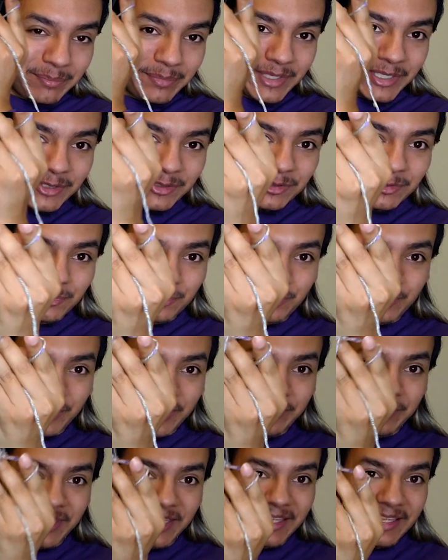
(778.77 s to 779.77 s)
middle
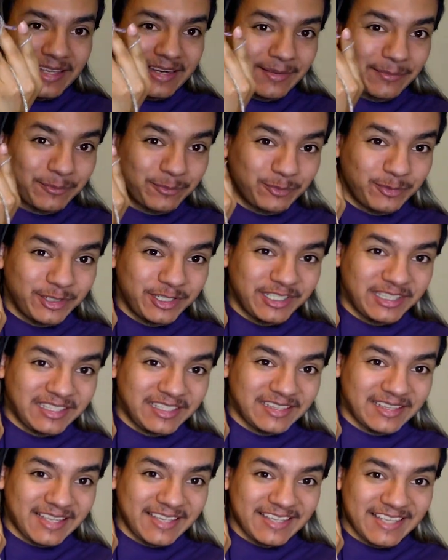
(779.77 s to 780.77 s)
ribbing, and I'm really
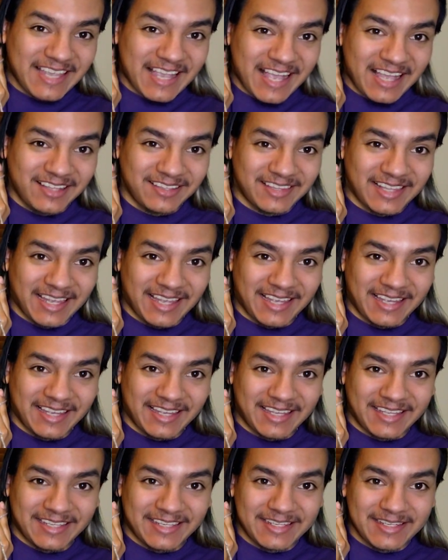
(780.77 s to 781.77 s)
liking how
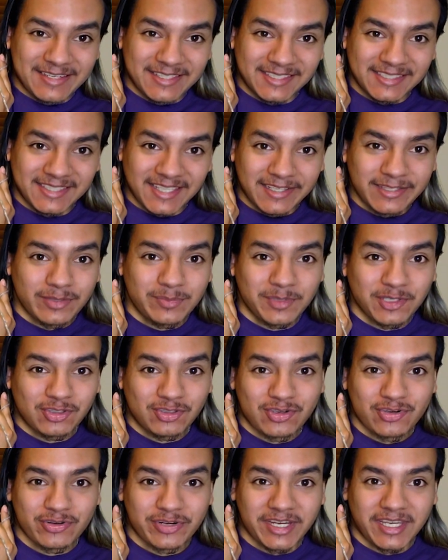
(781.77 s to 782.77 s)
that Sesame
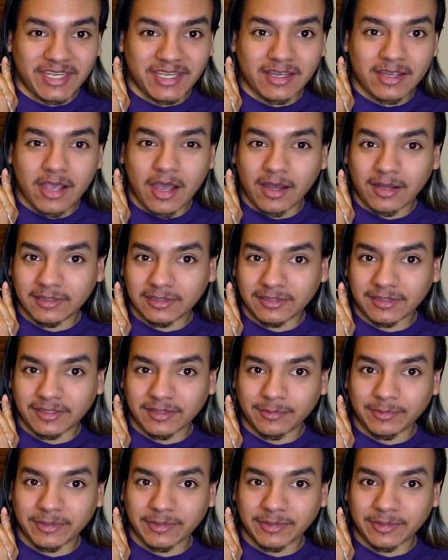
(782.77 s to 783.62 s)
Street color